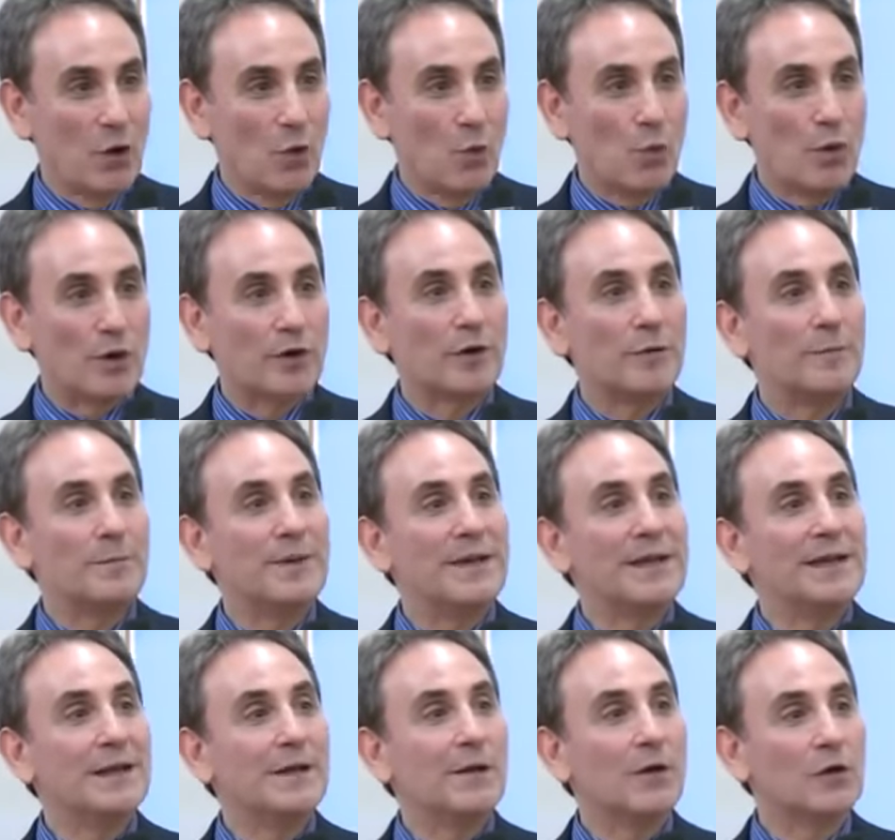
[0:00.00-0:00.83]
We're
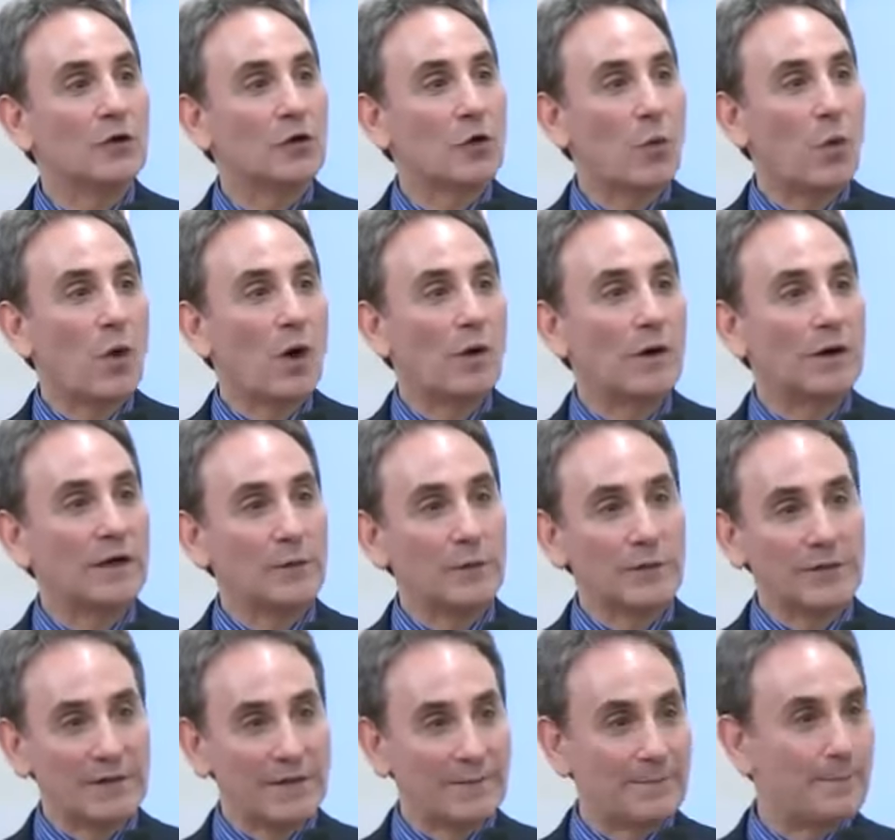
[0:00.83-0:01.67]
competing on quality
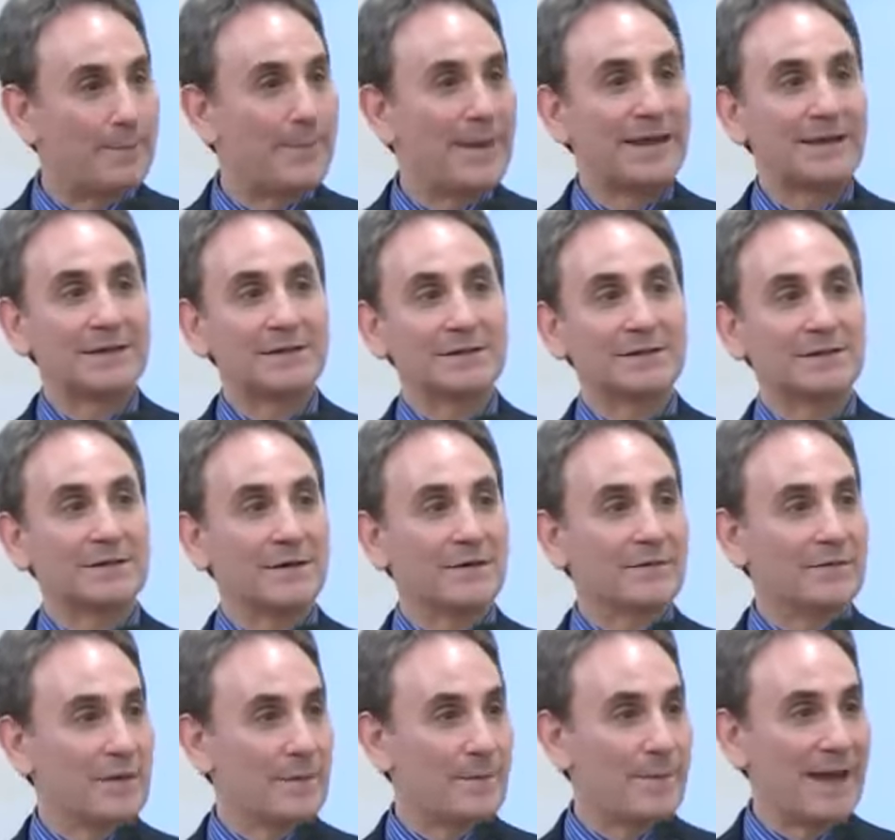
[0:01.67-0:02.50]
with the best
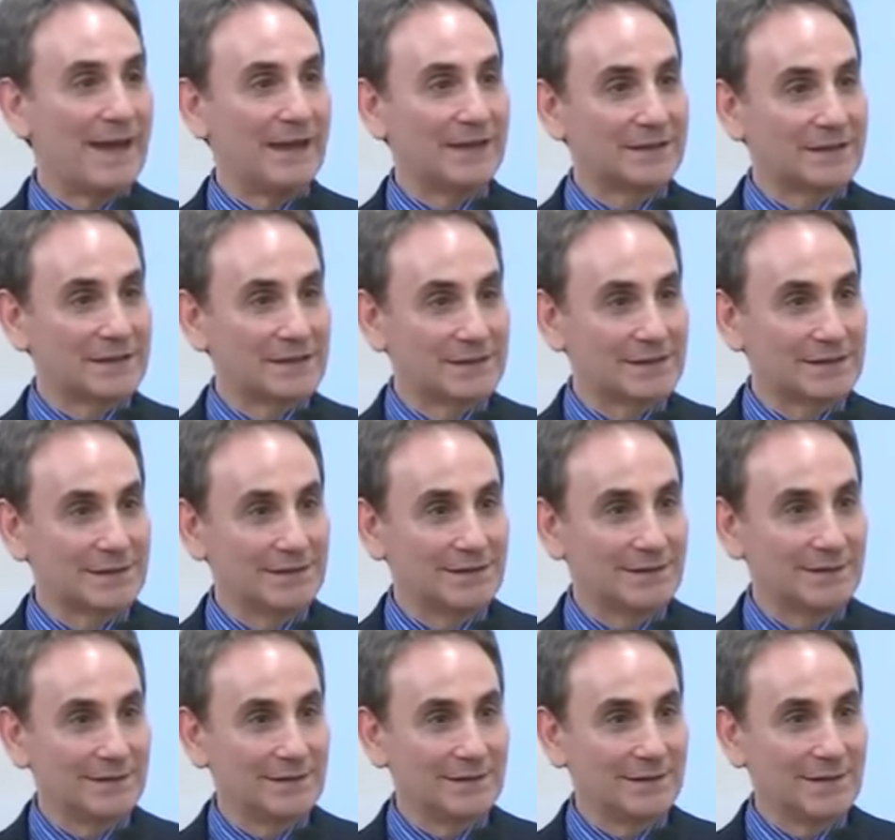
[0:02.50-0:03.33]
of the best,
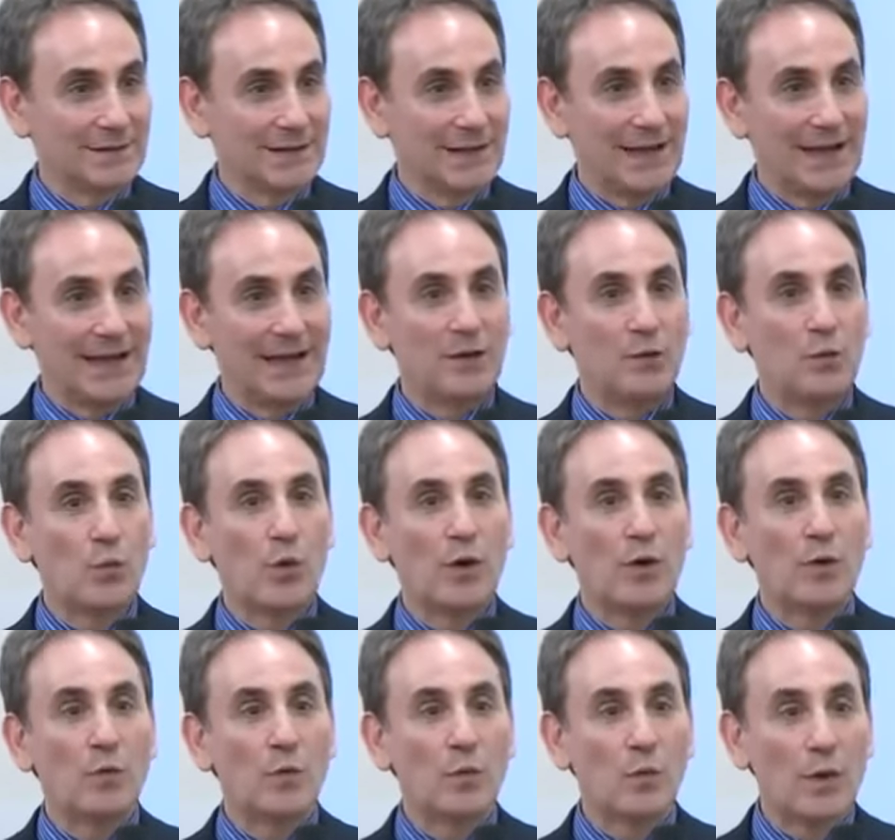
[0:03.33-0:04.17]
and
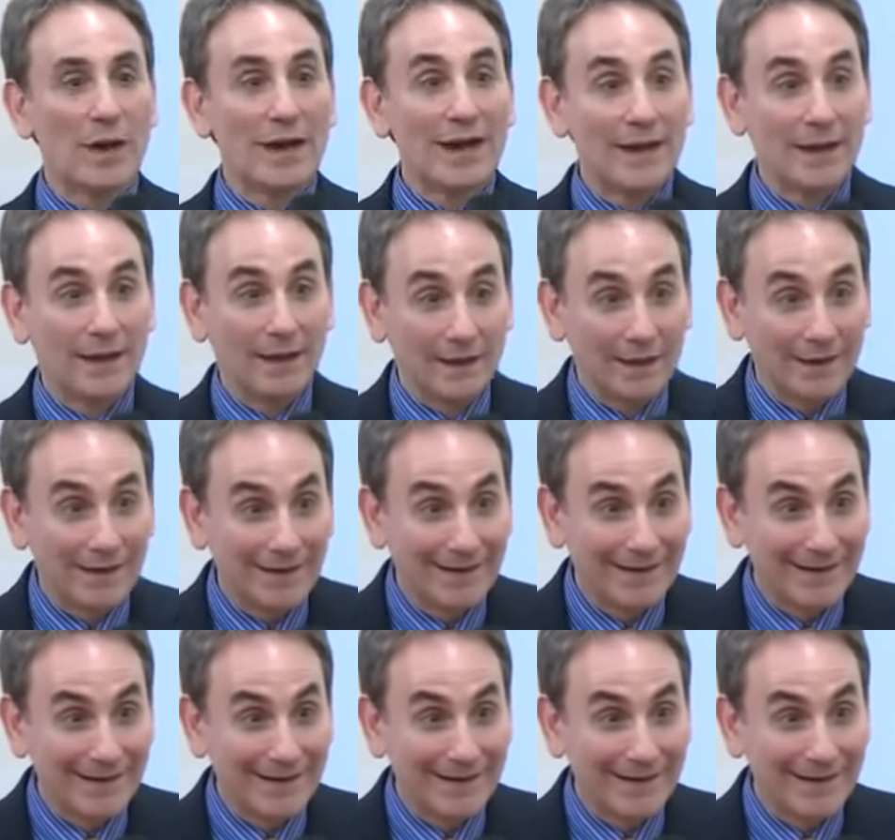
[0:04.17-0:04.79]
we're winning.